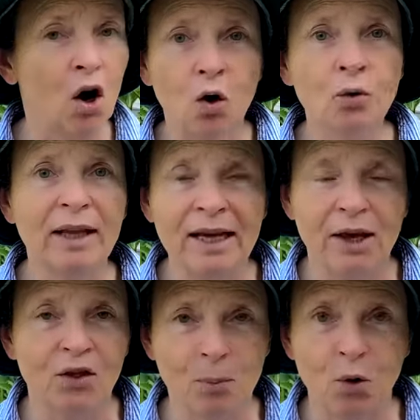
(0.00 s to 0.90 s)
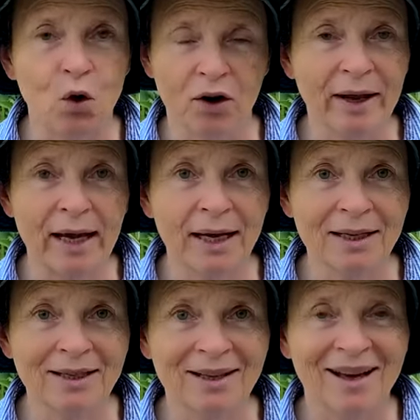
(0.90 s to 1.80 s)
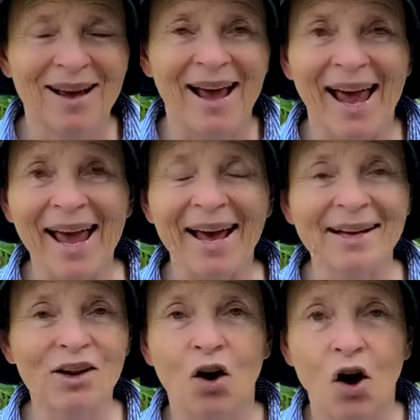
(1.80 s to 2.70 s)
only in the morning and